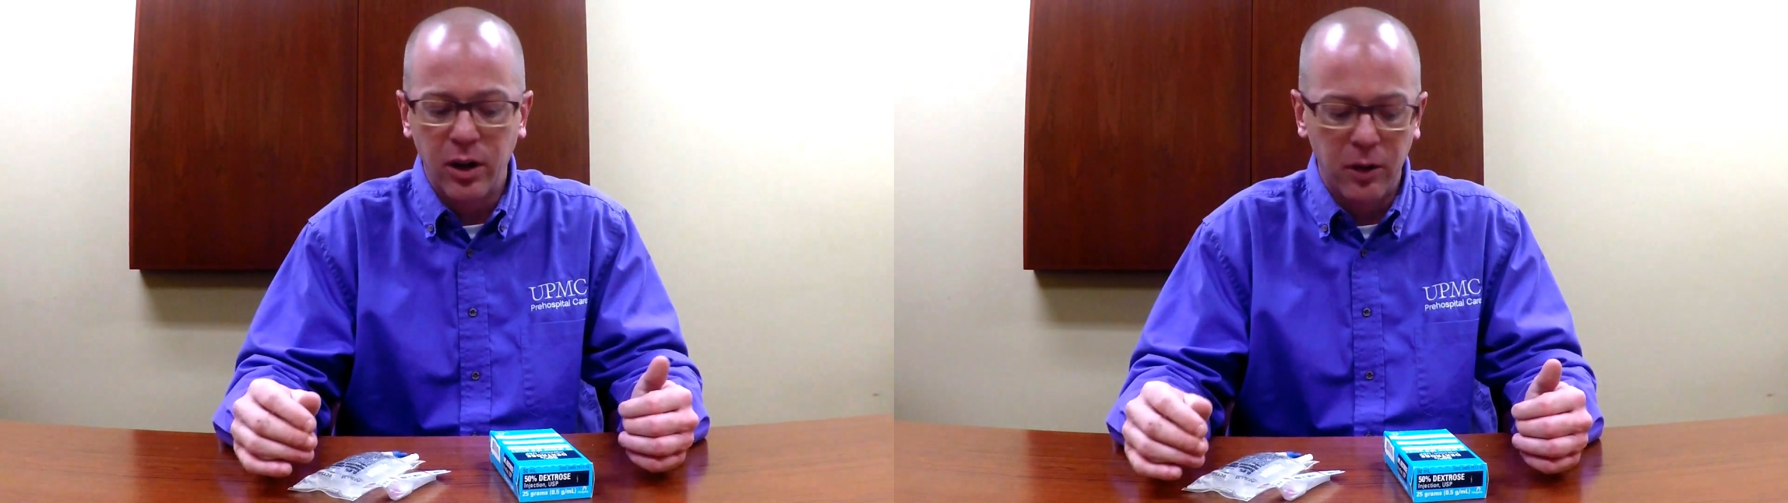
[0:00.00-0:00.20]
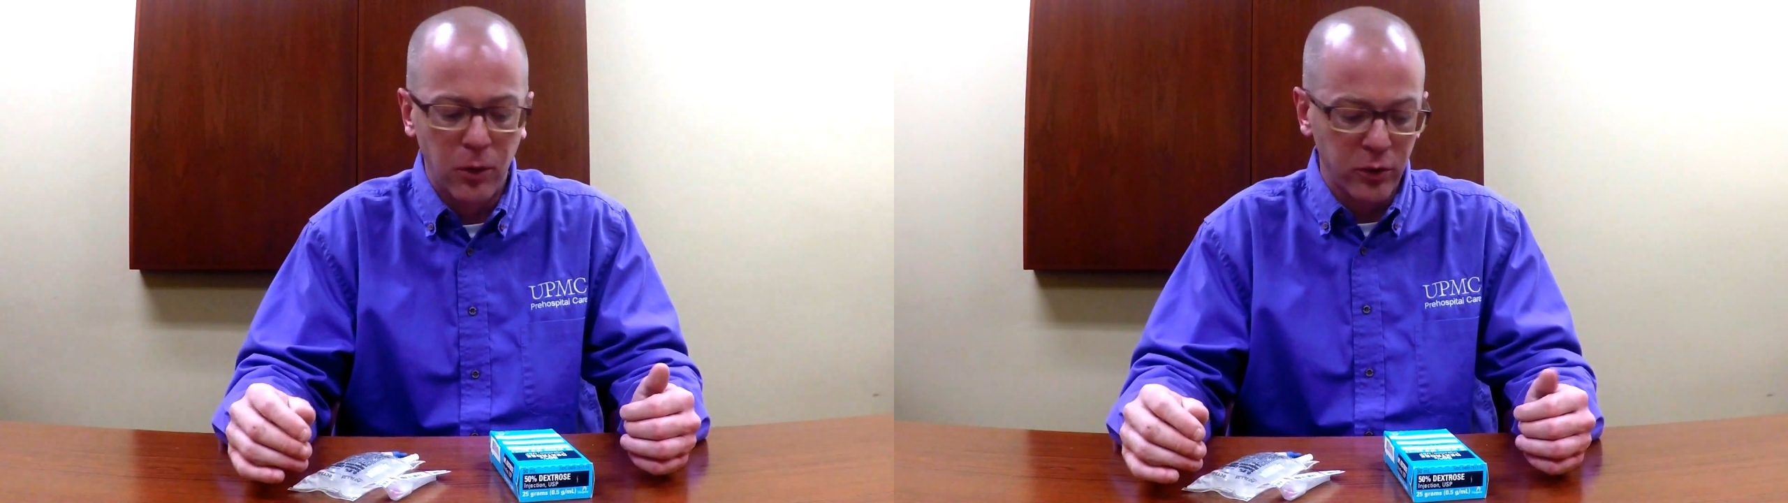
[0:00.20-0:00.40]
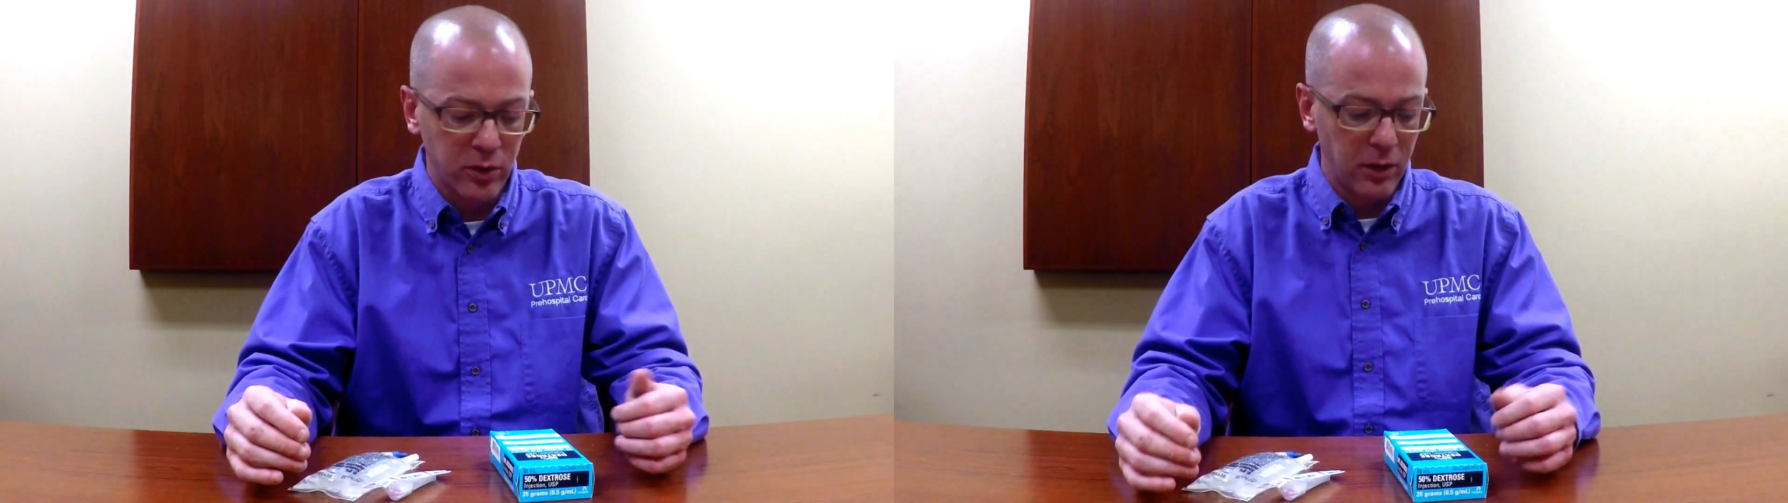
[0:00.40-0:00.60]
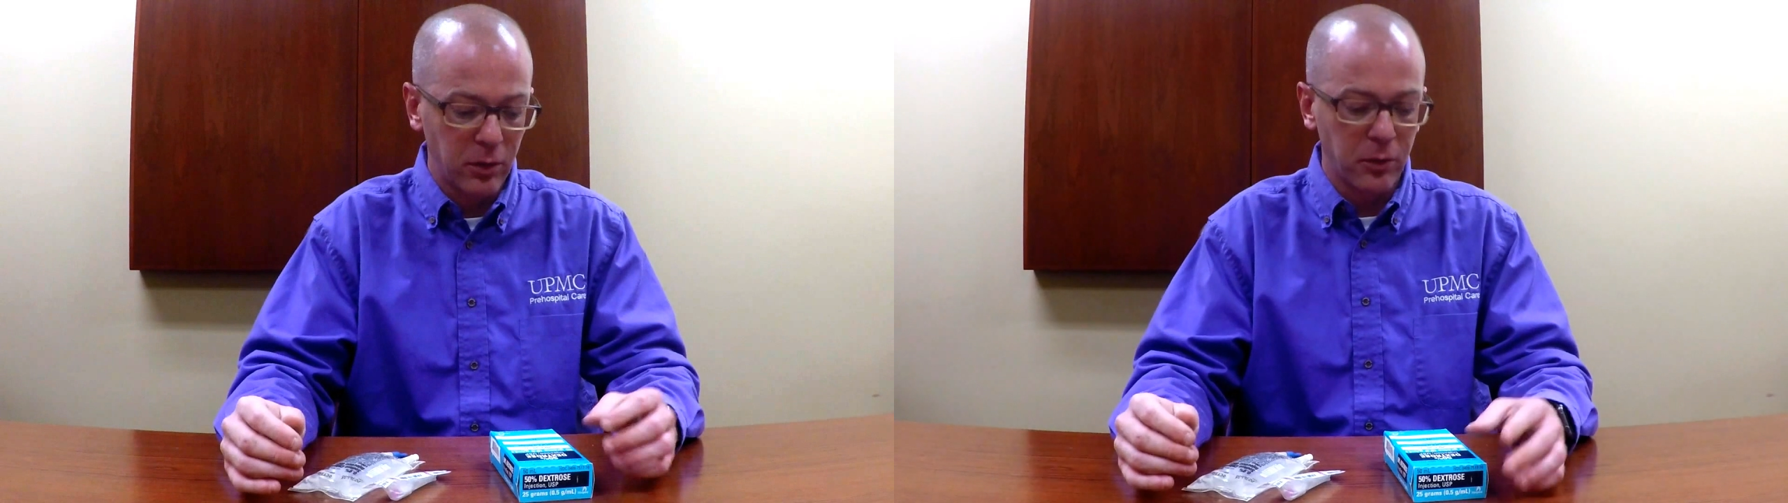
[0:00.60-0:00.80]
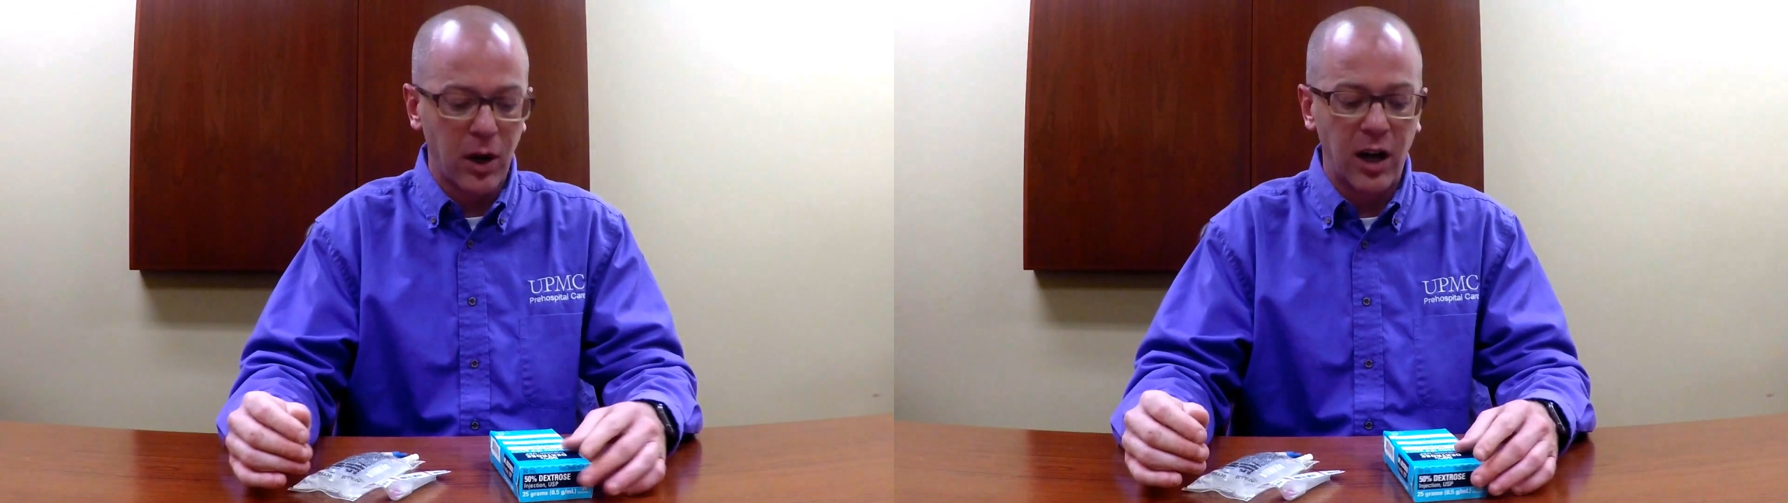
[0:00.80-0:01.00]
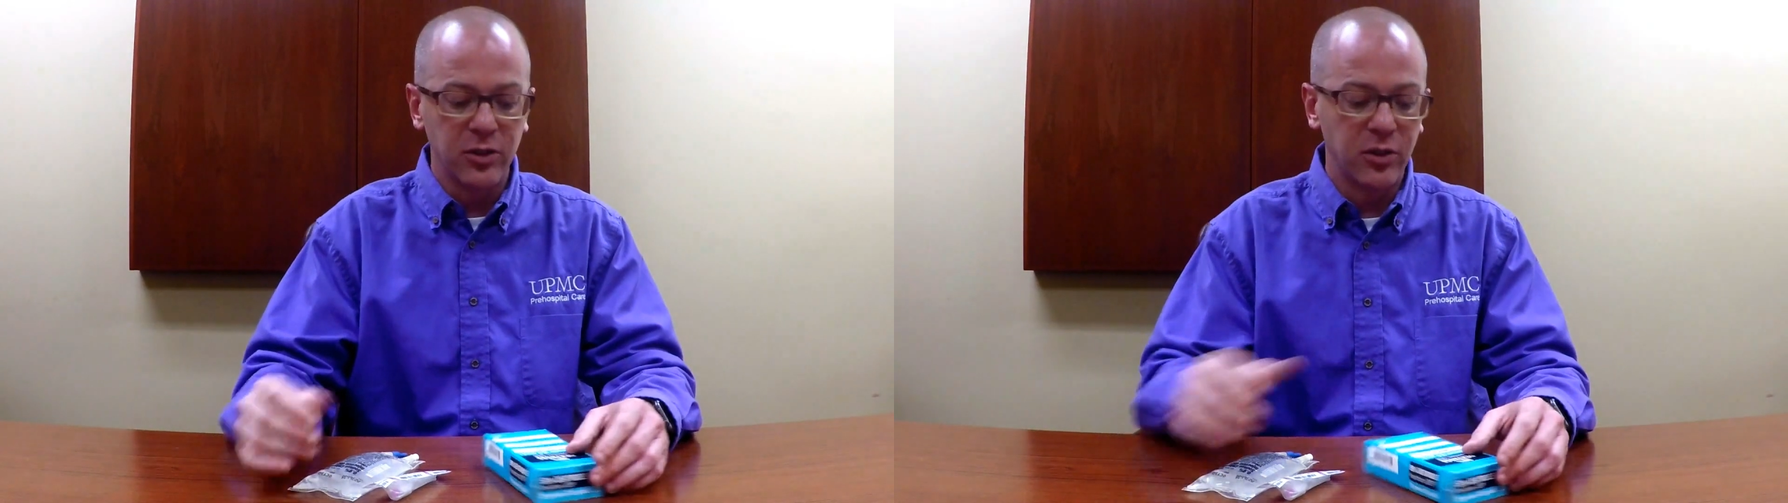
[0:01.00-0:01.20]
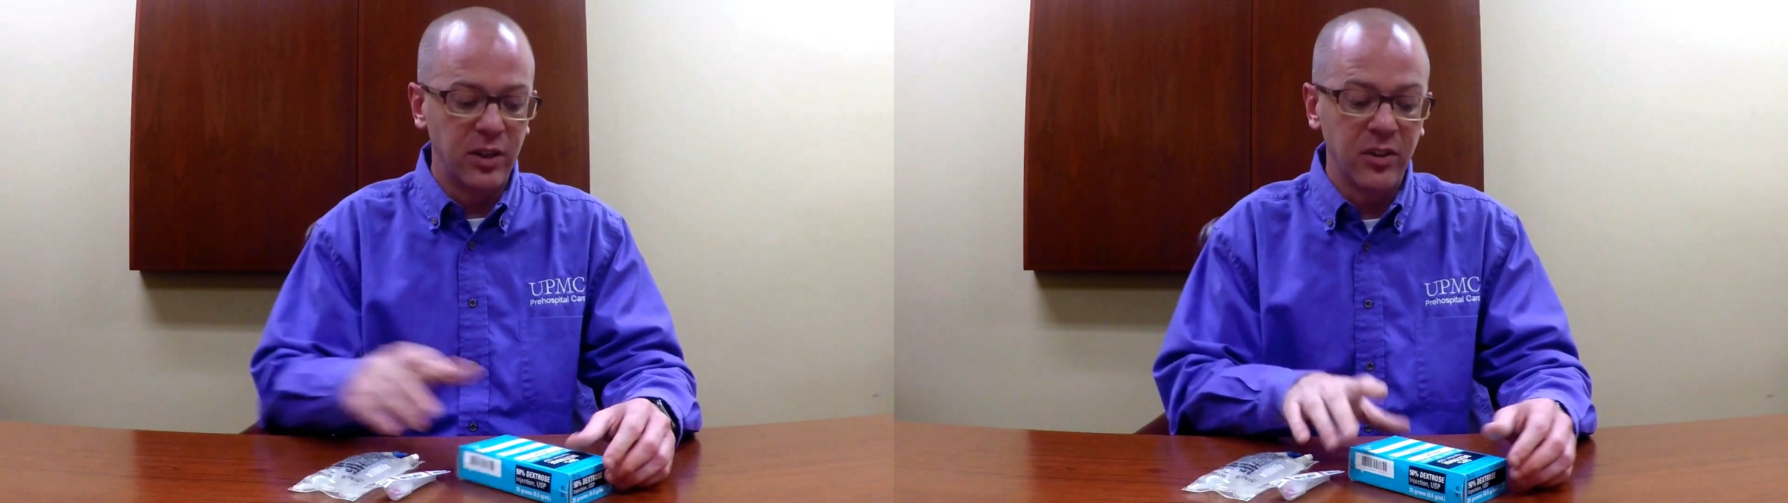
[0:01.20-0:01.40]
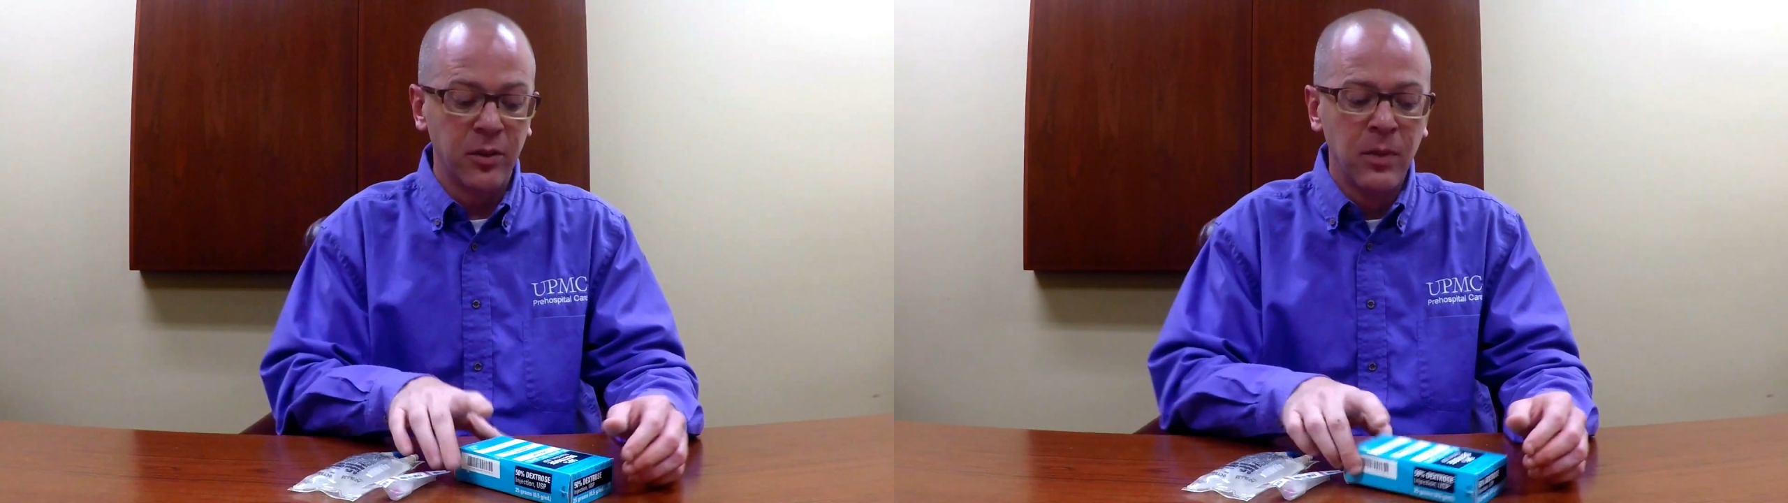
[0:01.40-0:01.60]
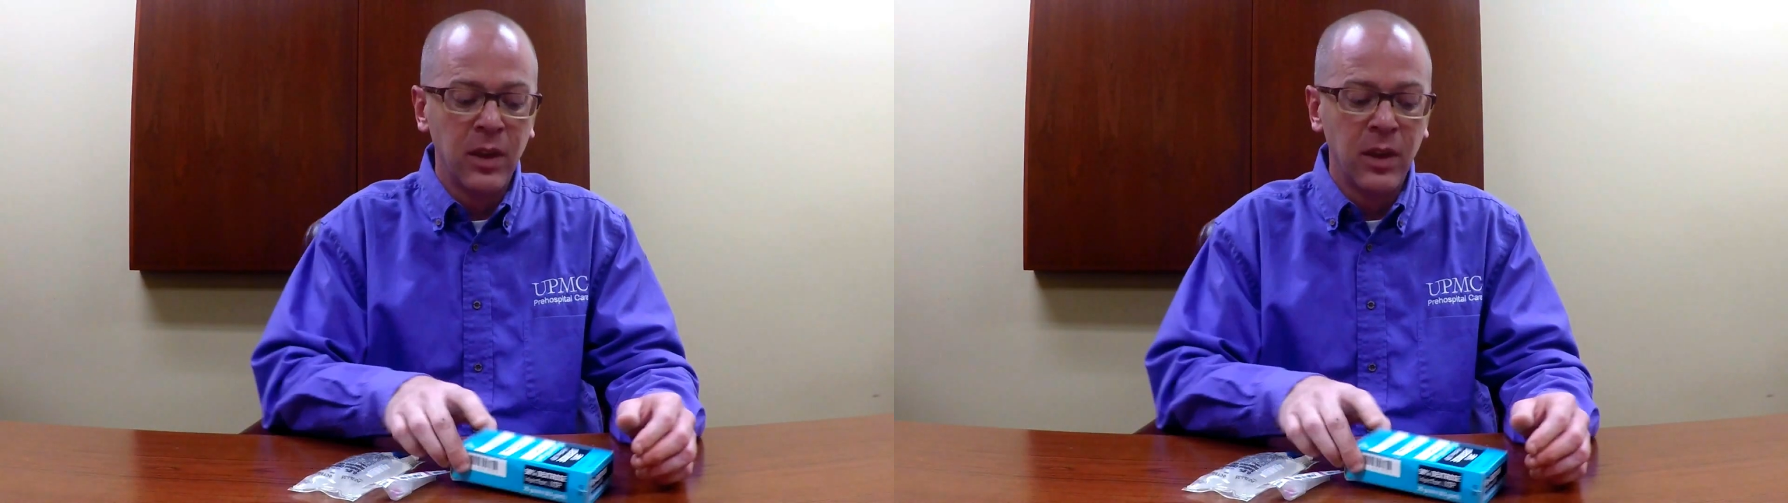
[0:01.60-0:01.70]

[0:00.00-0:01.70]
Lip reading: of altered level of consciousness.